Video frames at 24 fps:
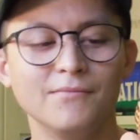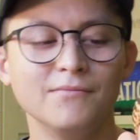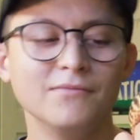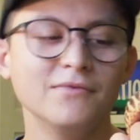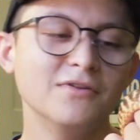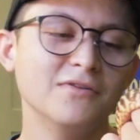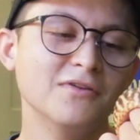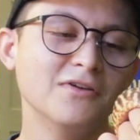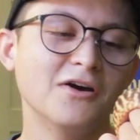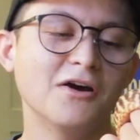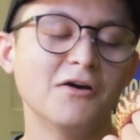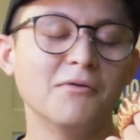
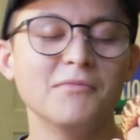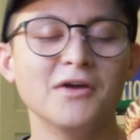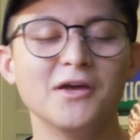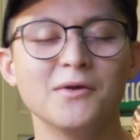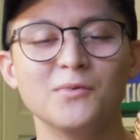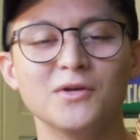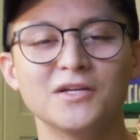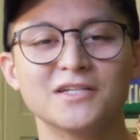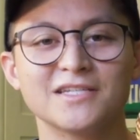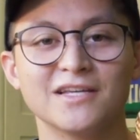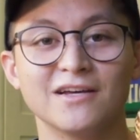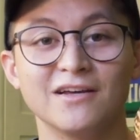You know,
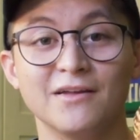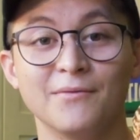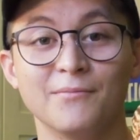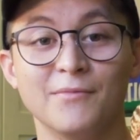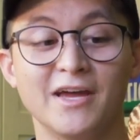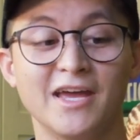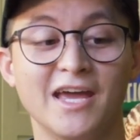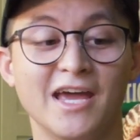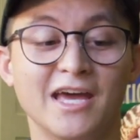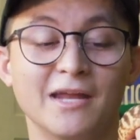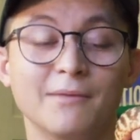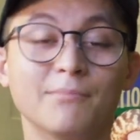maybe it's all in
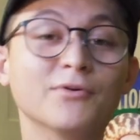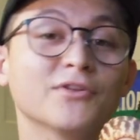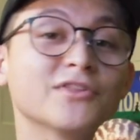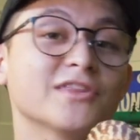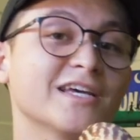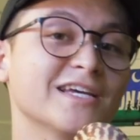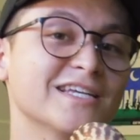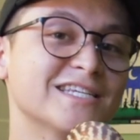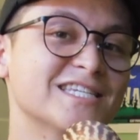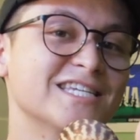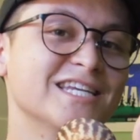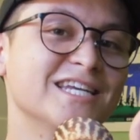my head, but
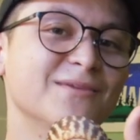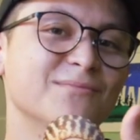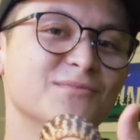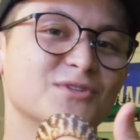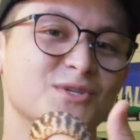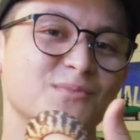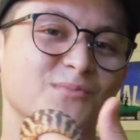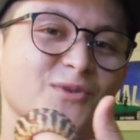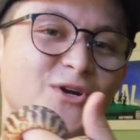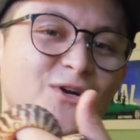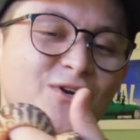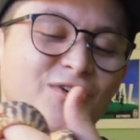they seem
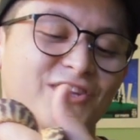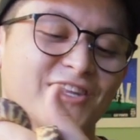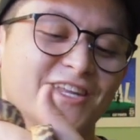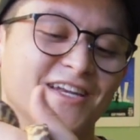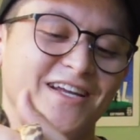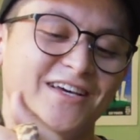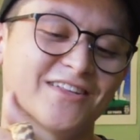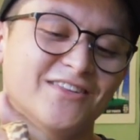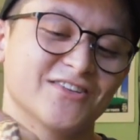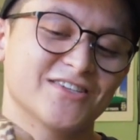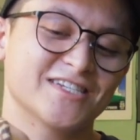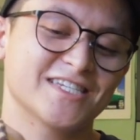smarter than
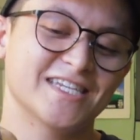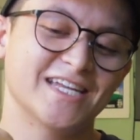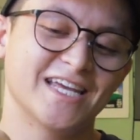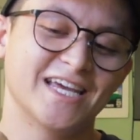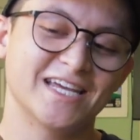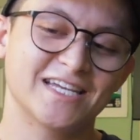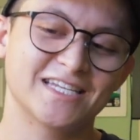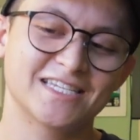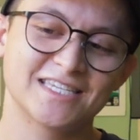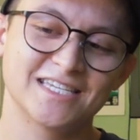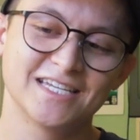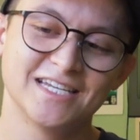other
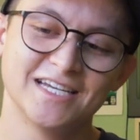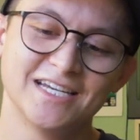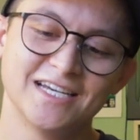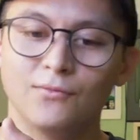snakes.